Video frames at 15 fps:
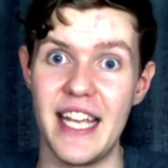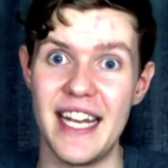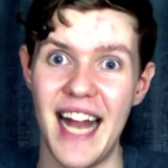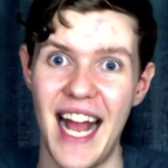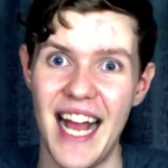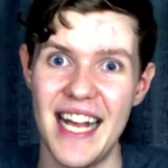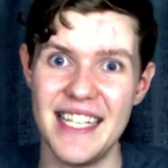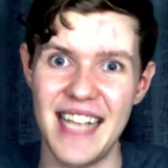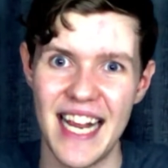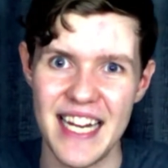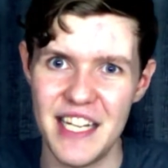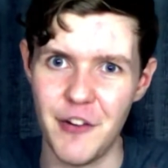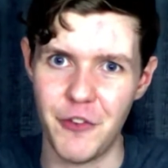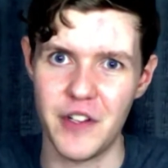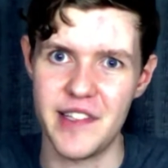It has
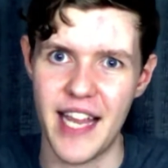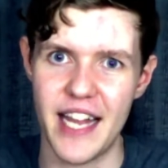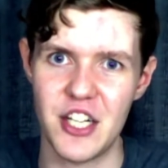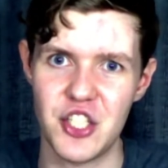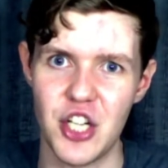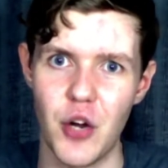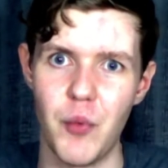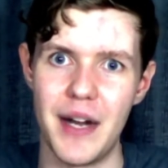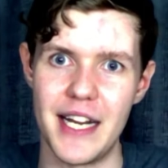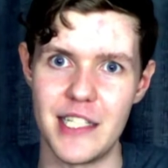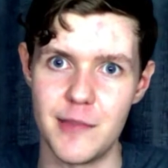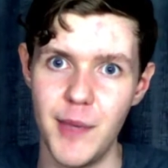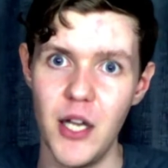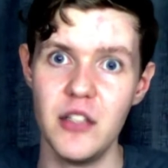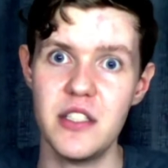a different texture when
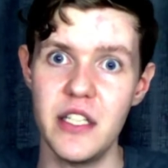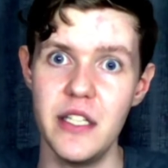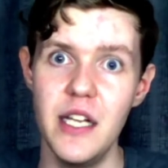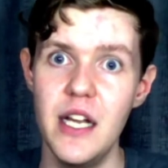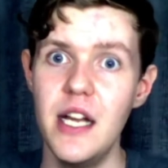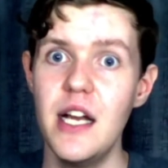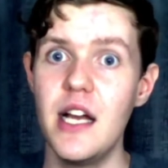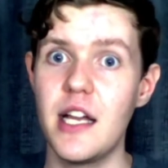it's melted